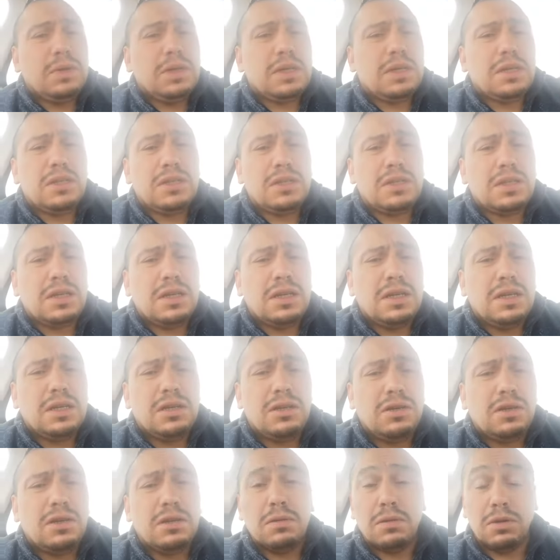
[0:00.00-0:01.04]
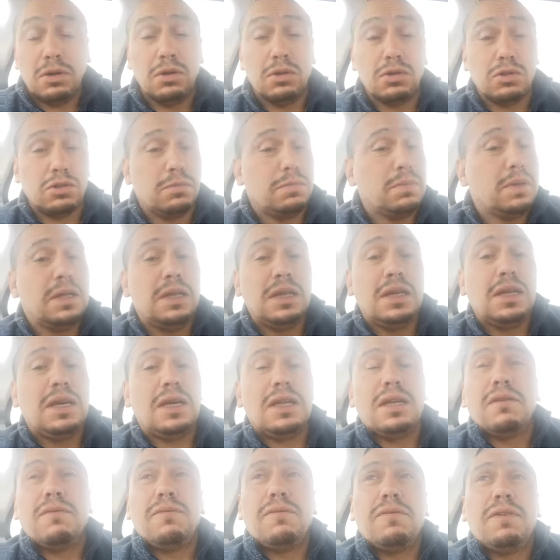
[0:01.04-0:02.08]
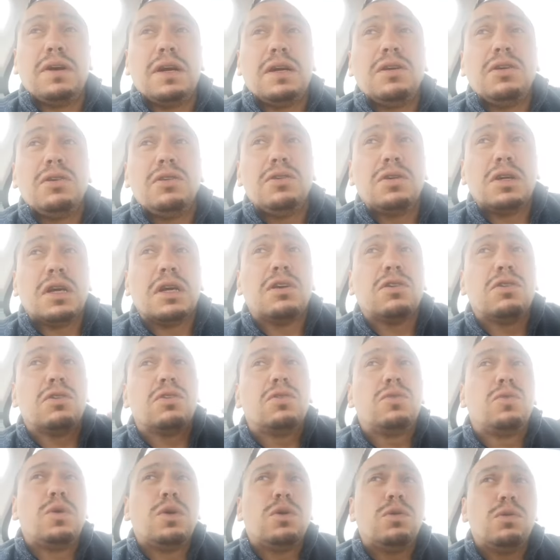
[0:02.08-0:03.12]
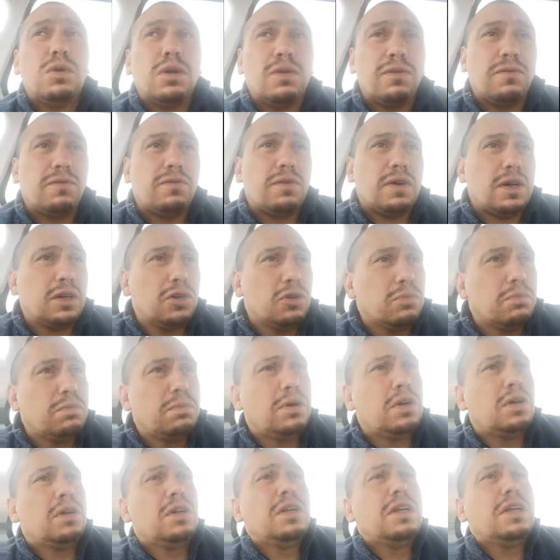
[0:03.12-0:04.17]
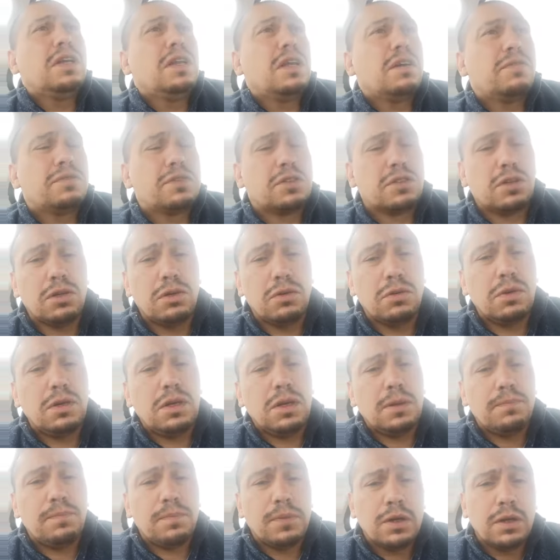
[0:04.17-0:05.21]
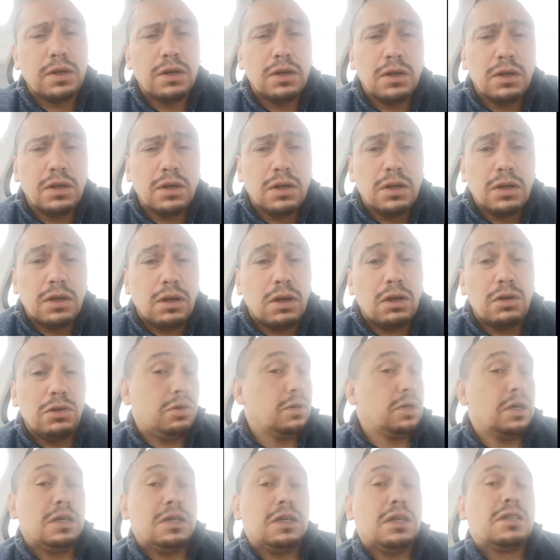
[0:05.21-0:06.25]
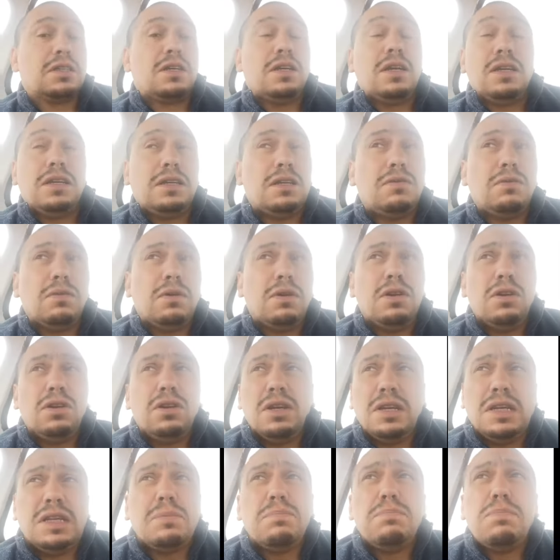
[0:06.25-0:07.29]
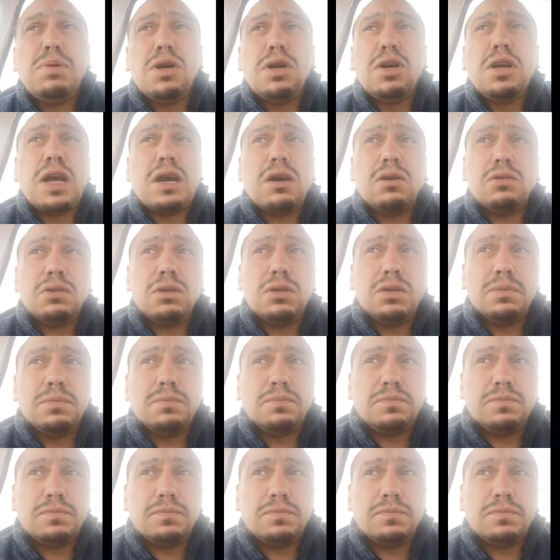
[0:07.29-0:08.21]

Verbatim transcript: we could say that you can also mitigate the fire you can control the fire burning it off slowly or you can just let it let it burn out